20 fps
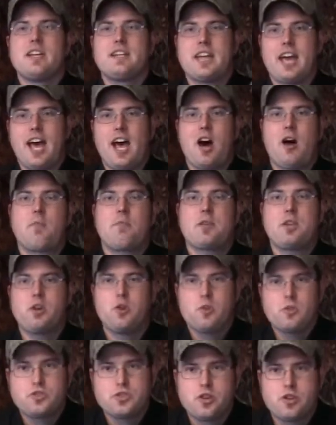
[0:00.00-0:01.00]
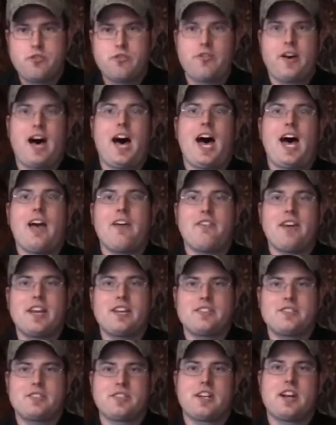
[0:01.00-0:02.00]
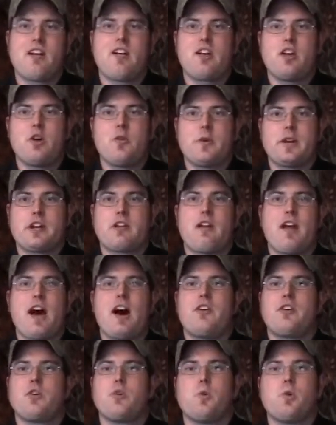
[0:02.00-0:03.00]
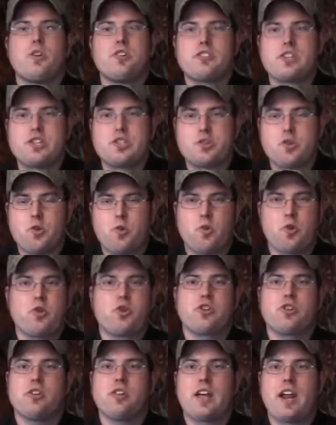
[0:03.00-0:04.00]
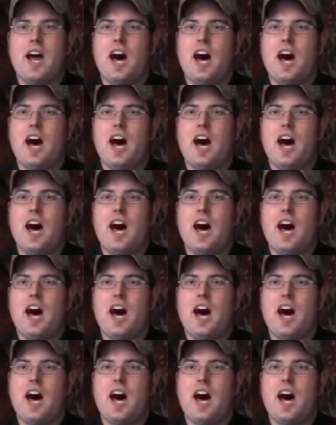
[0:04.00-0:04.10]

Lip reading: to help you survive a scenario when you're outdoors is crucial.